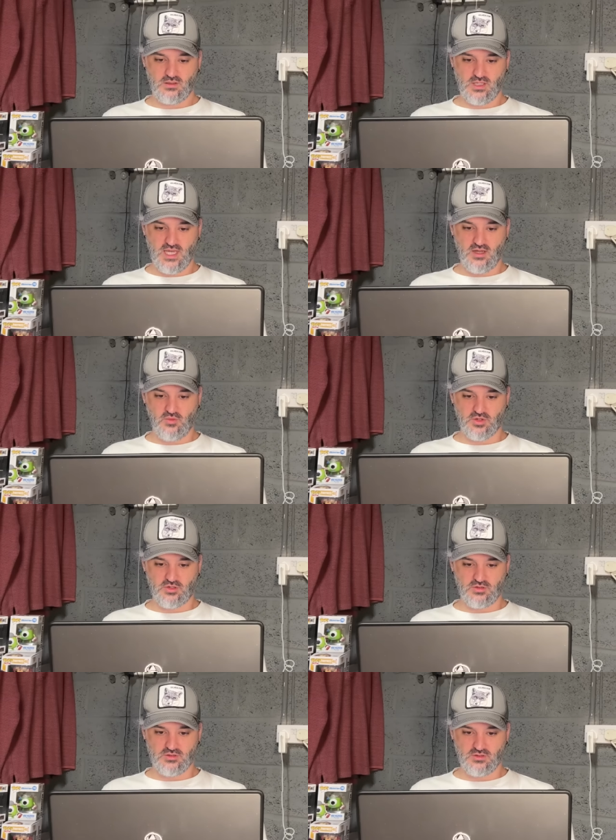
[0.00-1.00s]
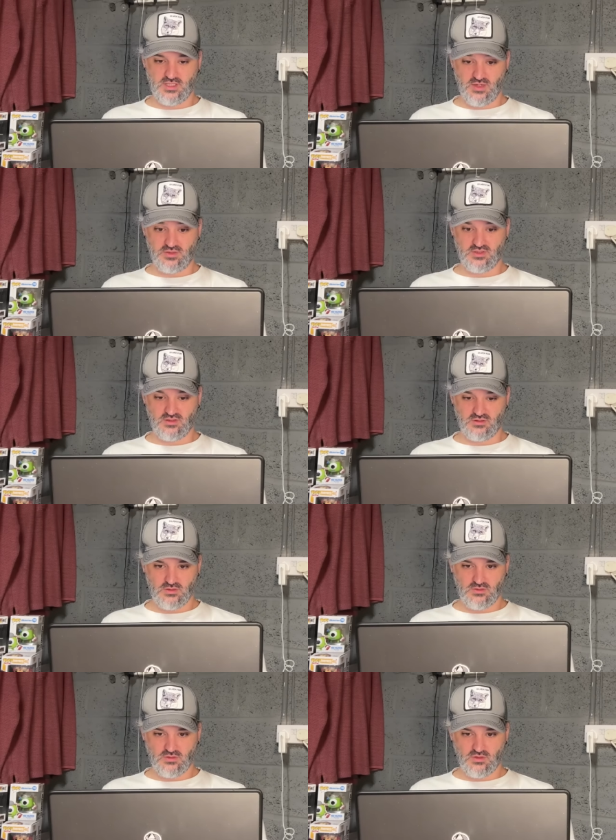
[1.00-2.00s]
Yeah, oh my God, yeah we do.
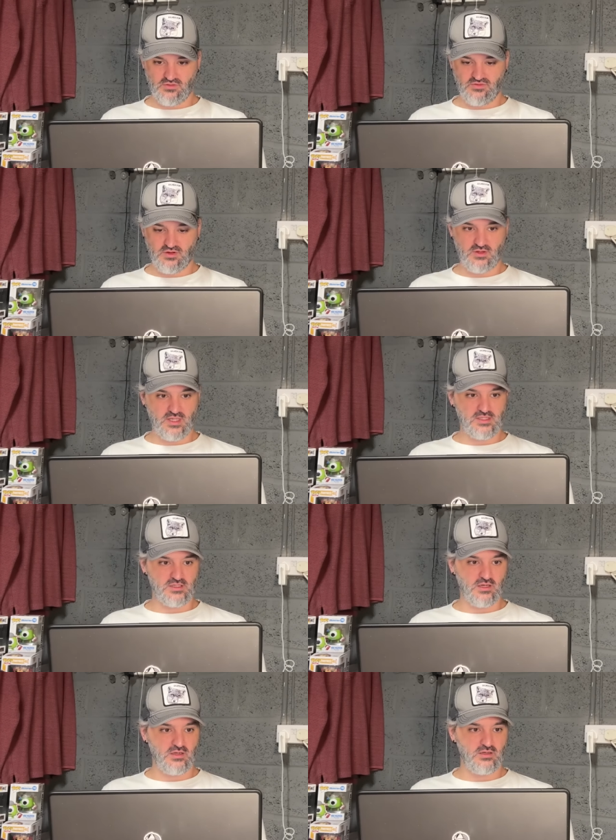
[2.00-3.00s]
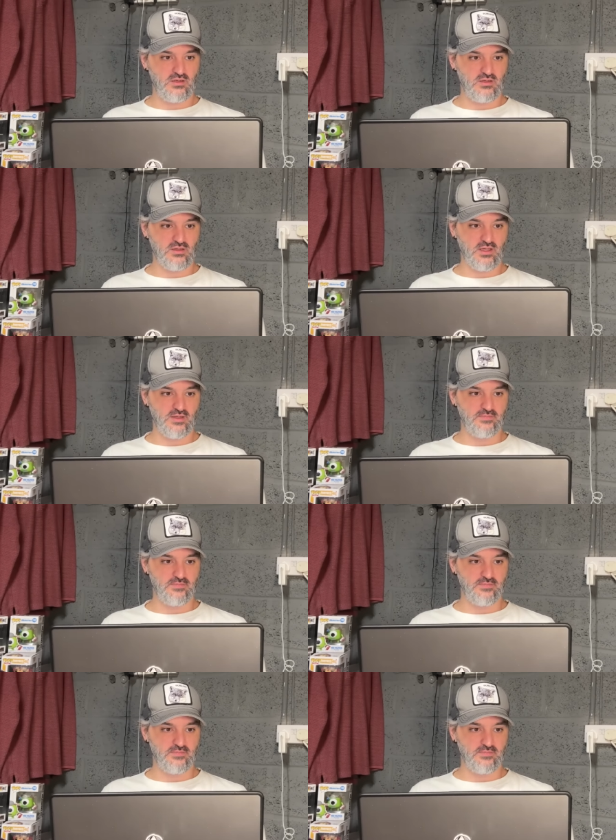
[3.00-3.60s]
Got a few there to go. Okay.